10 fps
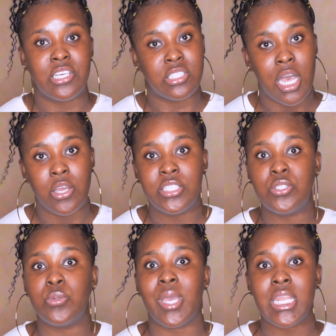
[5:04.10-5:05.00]
is not going
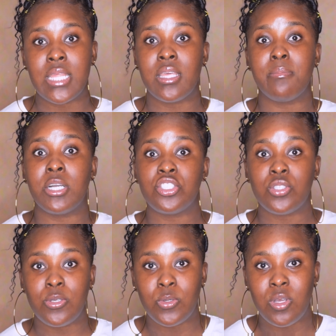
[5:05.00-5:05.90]
to do anything much
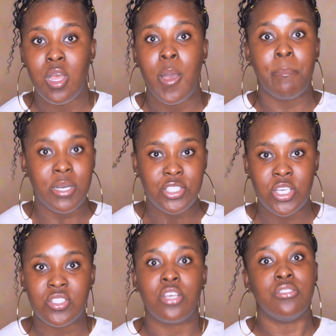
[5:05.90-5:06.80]
to you but
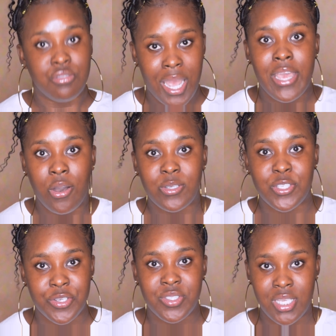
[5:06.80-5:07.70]
just dry
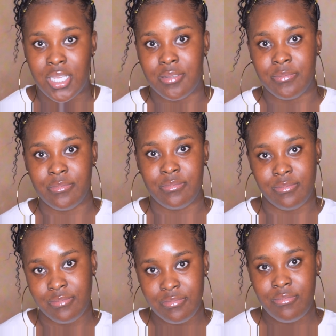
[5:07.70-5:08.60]
out your skin.
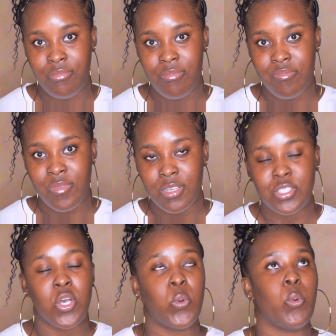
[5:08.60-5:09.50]

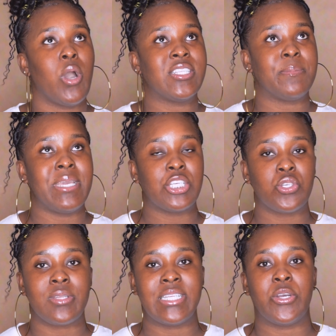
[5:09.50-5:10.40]
So we want to make
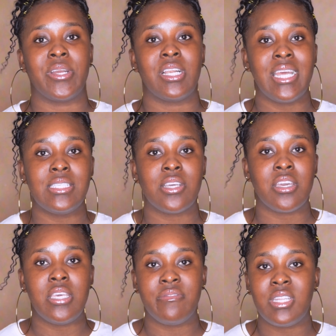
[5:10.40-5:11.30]
sure that our cleanser,
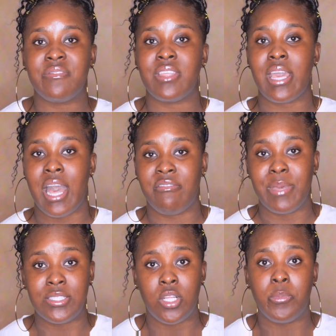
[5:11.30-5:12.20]
even if they have
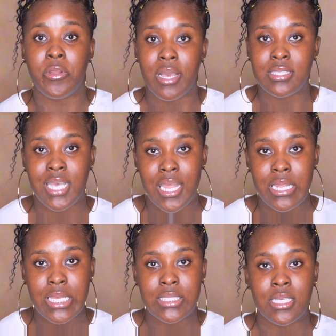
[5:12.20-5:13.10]
benzoyl peroxide
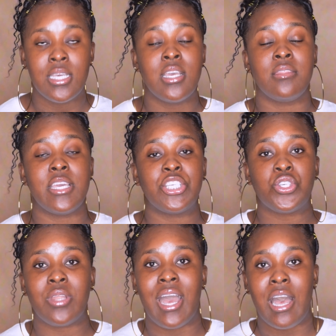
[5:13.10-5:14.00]
in it, they
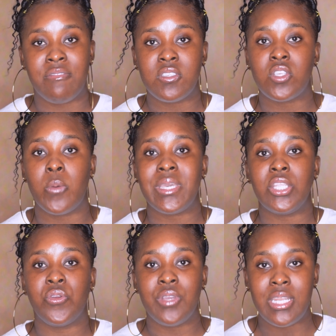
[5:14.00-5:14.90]
should have some
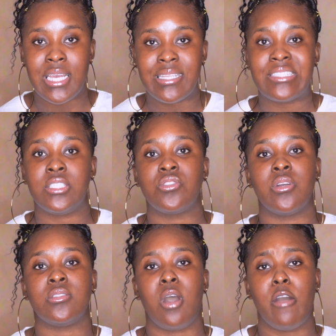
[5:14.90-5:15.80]
ingredient that is
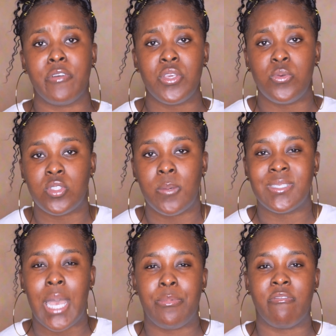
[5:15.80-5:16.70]
going to offer you some
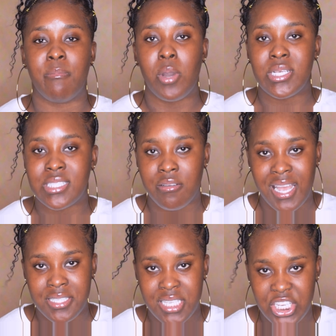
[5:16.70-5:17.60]
type of
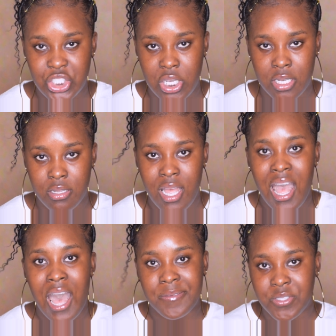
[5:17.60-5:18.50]

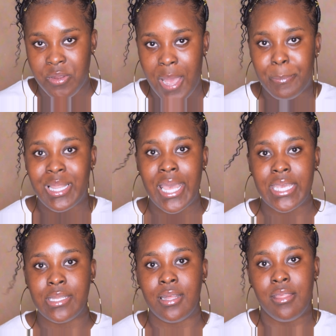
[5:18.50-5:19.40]
moisturization after
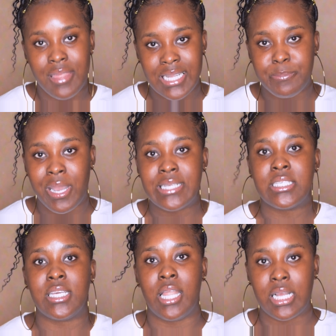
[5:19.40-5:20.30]
applying that
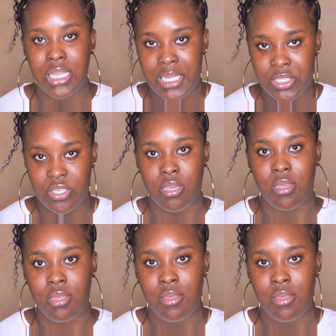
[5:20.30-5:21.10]
particular cleanser.